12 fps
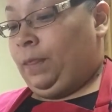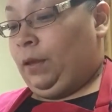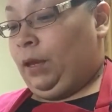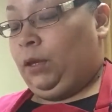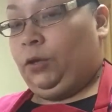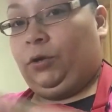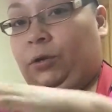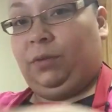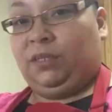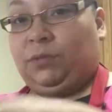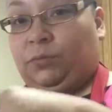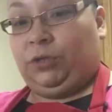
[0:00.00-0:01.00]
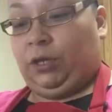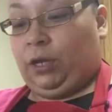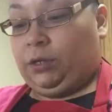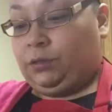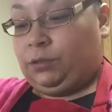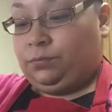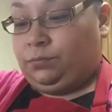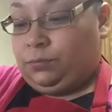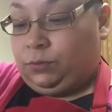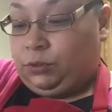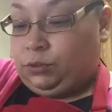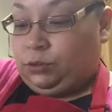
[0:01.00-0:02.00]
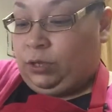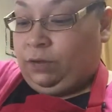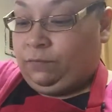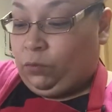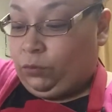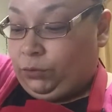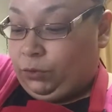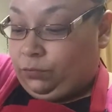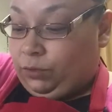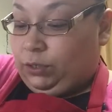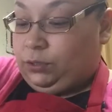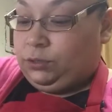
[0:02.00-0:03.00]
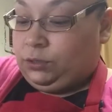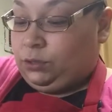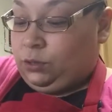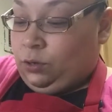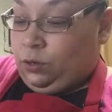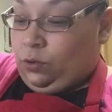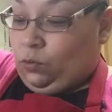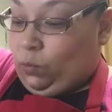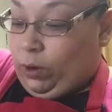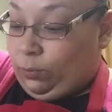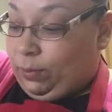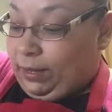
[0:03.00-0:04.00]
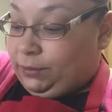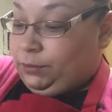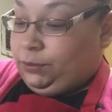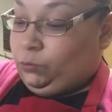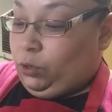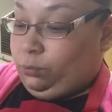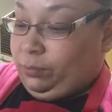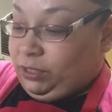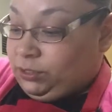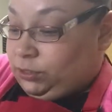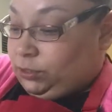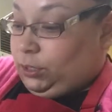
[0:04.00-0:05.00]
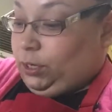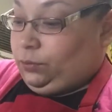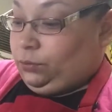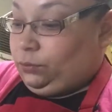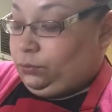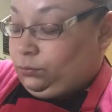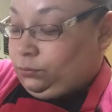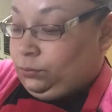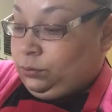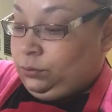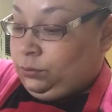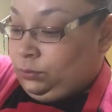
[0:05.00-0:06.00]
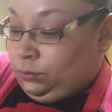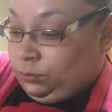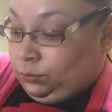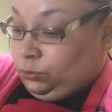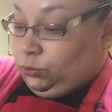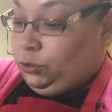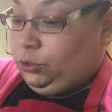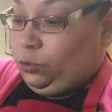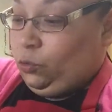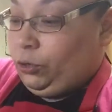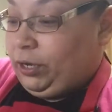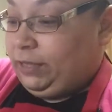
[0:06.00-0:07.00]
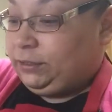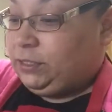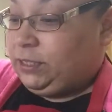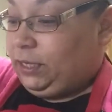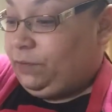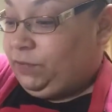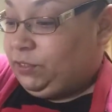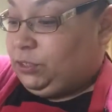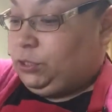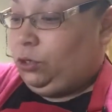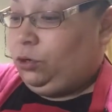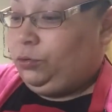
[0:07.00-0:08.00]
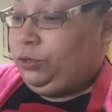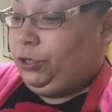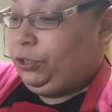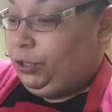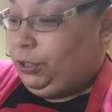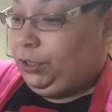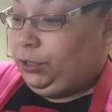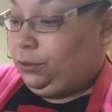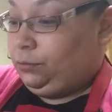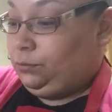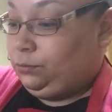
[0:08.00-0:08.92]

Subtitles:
And you're going to mix them with your hands until you have all the ingredients well blended, well mixed together. So you're going to work at this like if it's dough, and you're going to knead it.